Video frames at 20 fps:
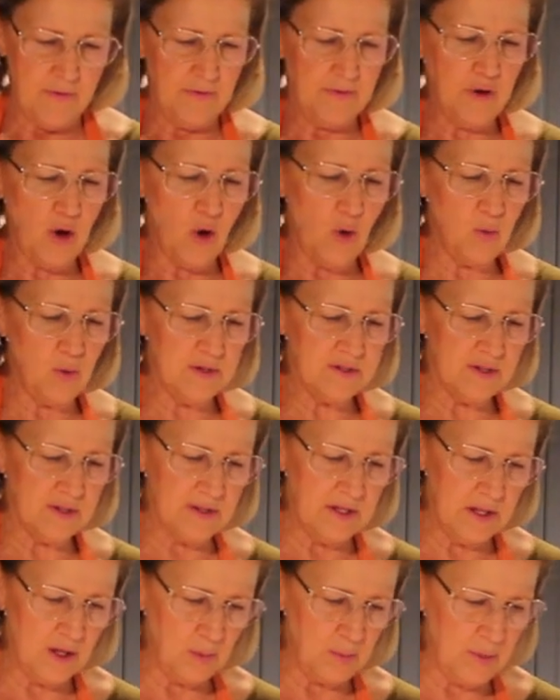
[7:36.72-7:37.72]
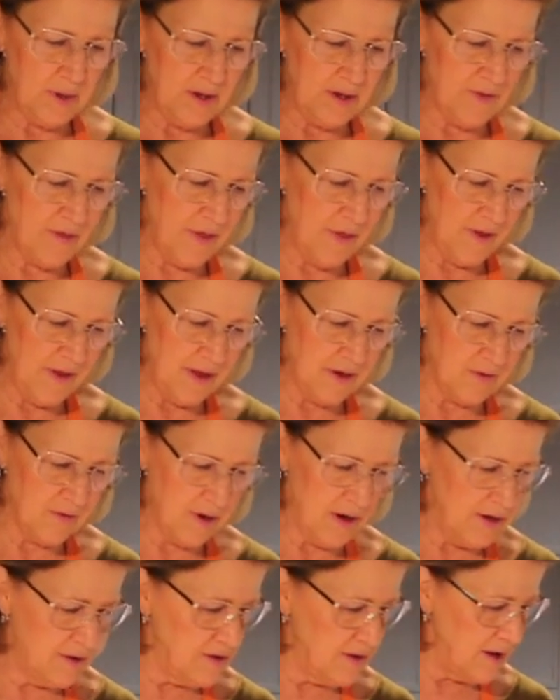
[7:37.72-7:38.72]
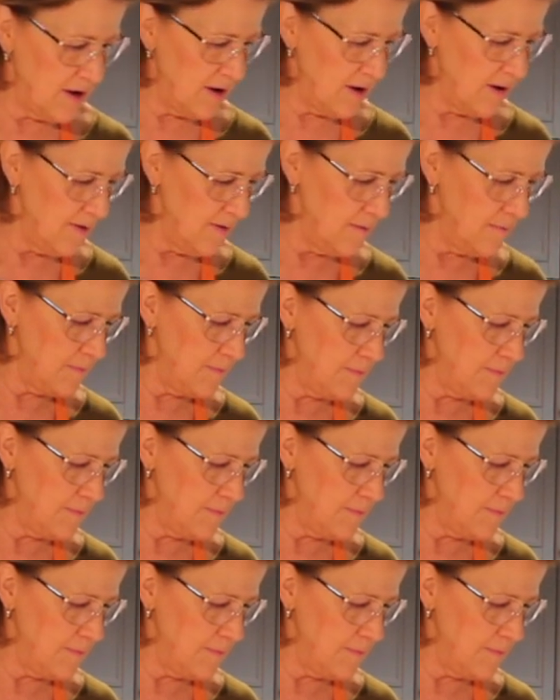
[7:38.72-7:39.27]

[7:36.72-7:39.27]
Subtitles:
Dough was a little bit thin right there.